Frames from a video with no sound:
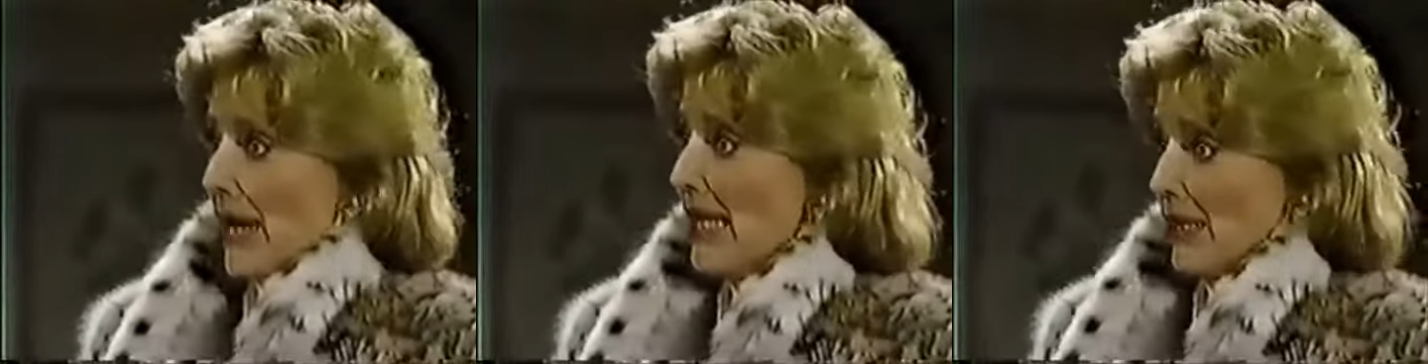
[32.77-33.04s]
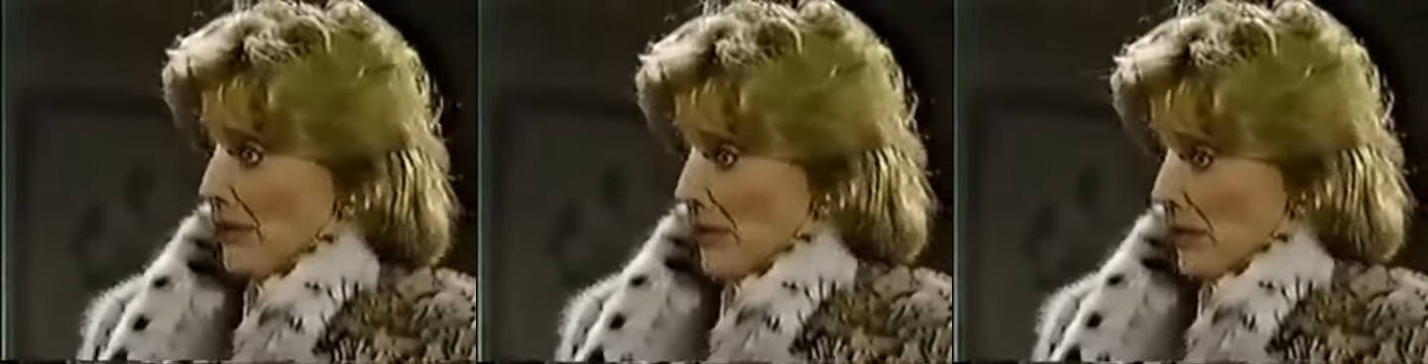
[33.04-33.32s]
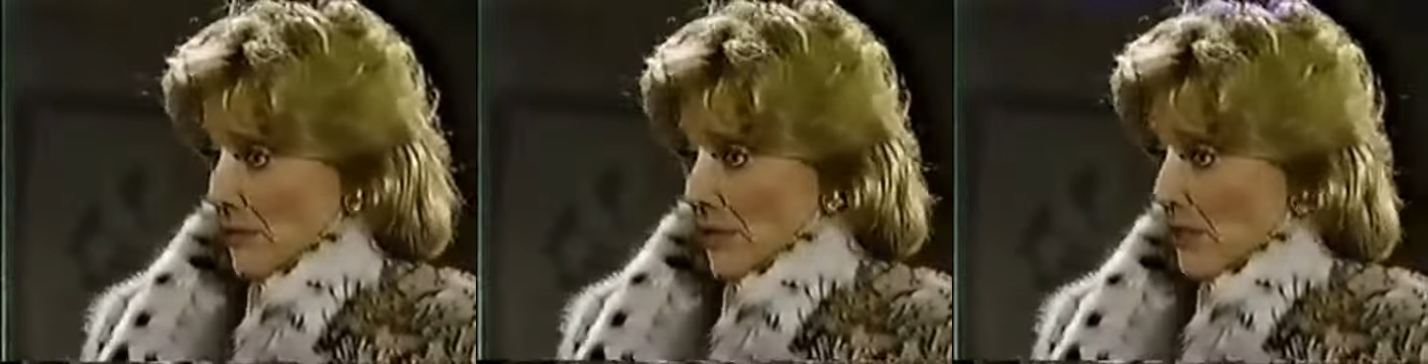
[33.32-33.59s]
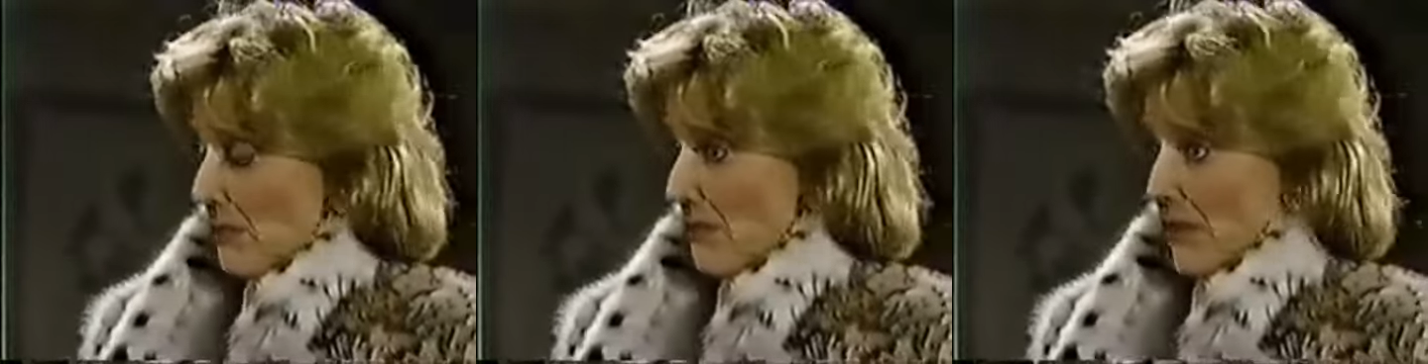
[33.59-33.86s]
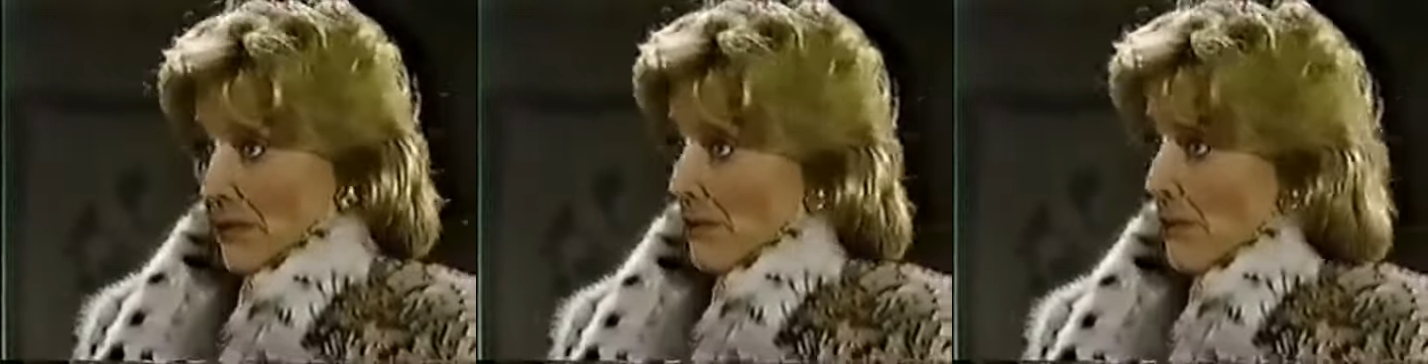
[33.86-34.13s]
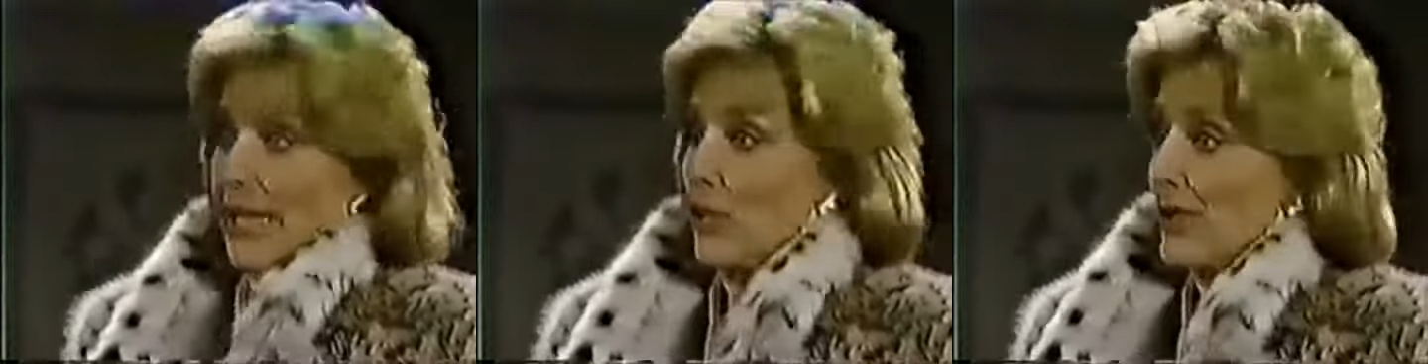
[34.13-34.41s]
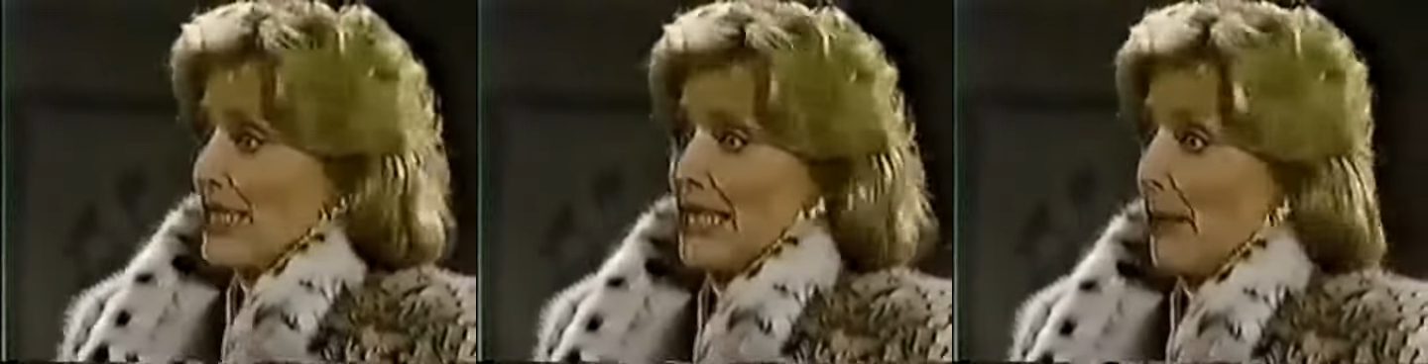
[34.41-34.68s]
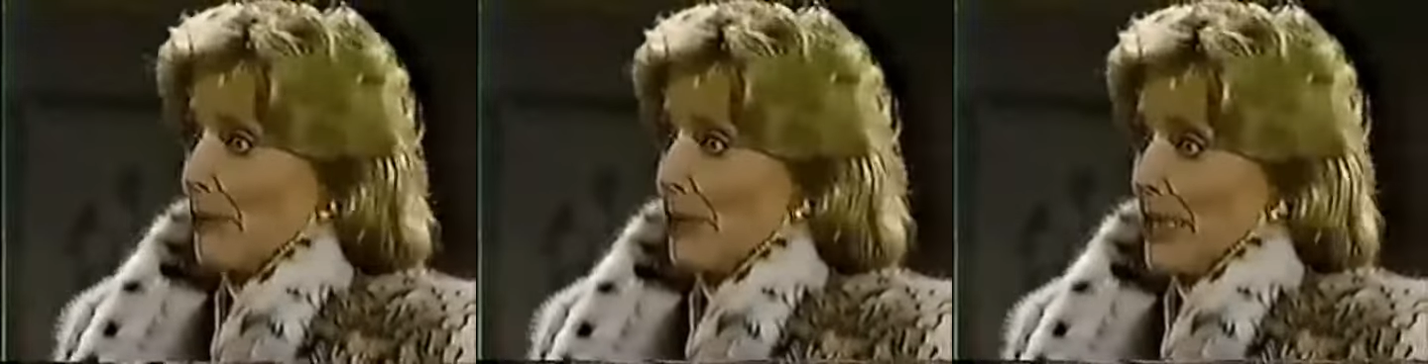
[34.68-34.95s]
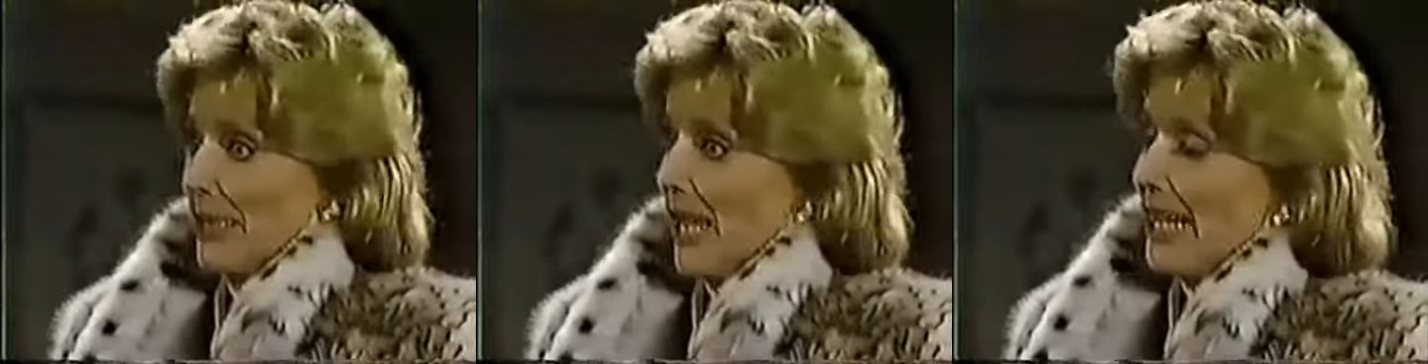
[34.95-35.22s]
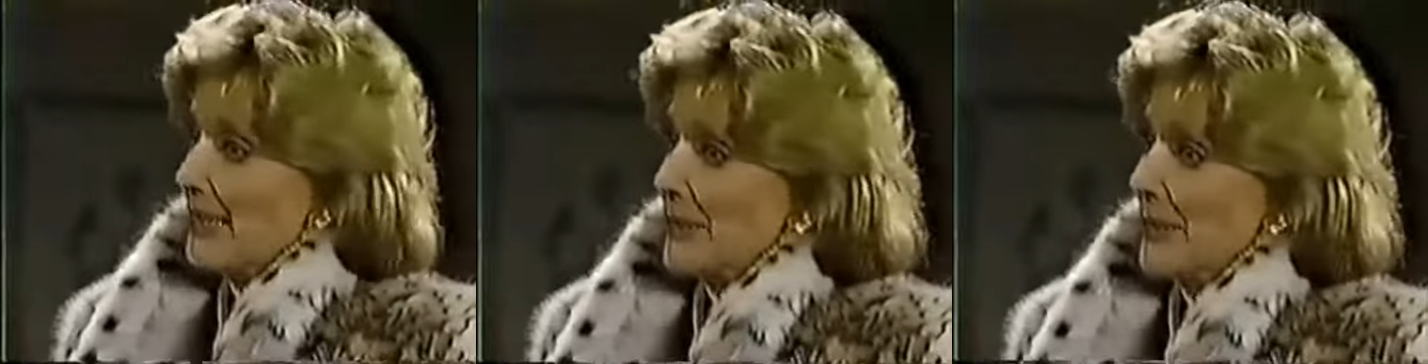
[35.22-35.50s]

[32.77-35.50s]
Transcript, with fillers: to make, make you accept me,